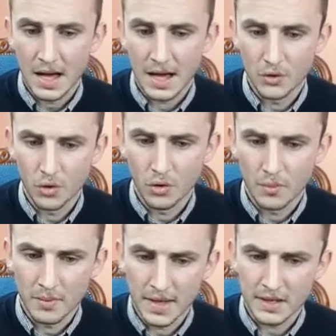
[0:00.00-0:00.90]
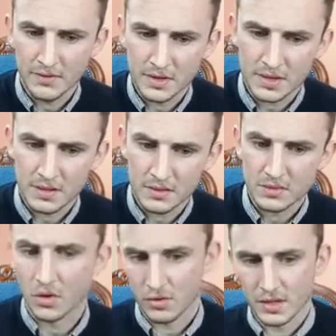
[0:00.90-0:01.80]
I know many of these things
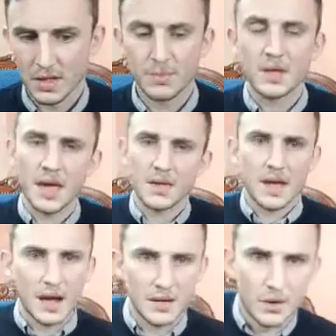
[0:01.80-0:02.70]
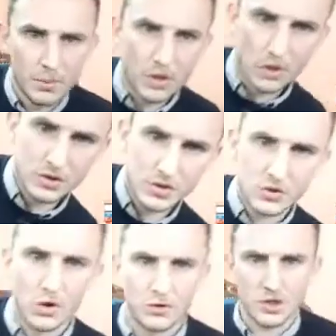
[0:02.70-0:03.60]
are not related, but yeah, they are now, because
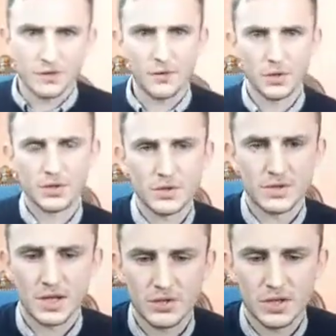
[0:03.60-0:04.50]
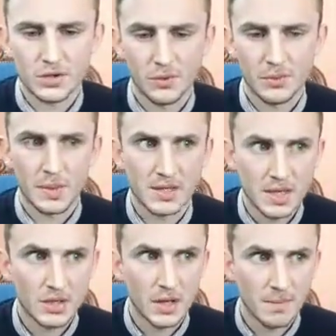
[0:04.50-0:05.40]
it's not just focused on search engine
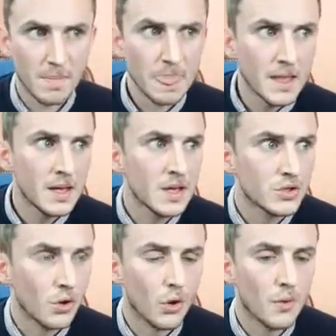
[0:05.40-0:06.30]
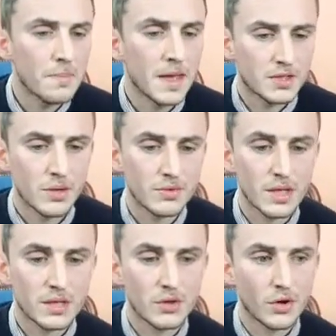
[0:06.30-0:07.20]
optimization. So it sounds
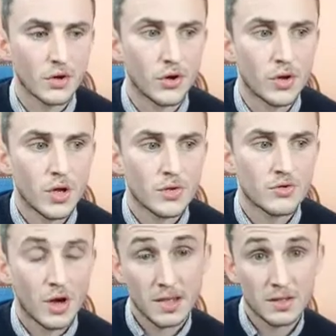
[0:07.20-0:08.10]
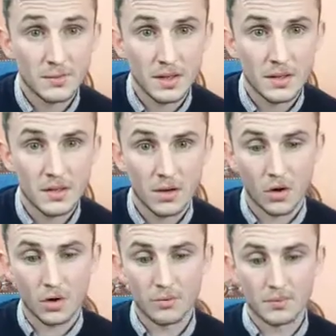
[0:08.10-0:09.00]
like you're trying to be
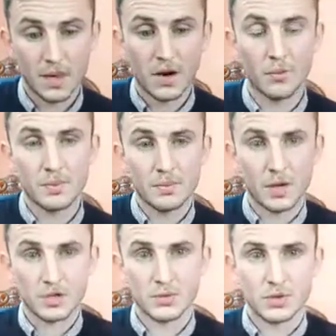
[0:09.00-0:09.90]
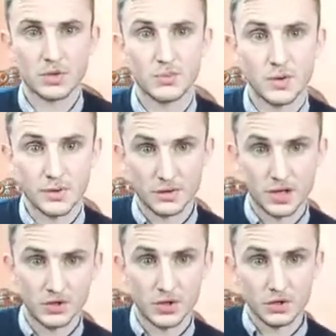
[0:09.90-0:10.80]
or help customers with their
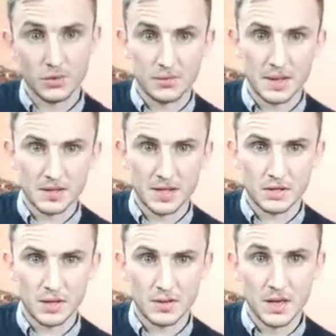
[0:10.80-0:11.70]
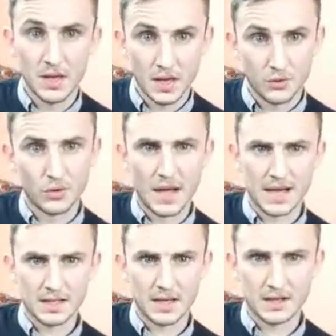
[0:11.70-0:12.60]
search engine optimization and doing
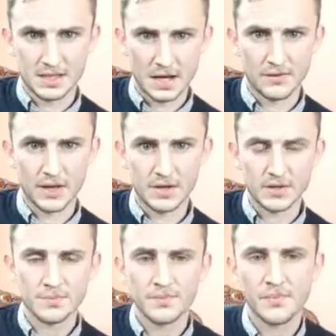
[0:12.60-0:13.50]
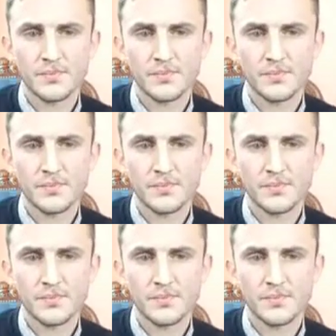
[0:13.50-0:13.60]
that as a service.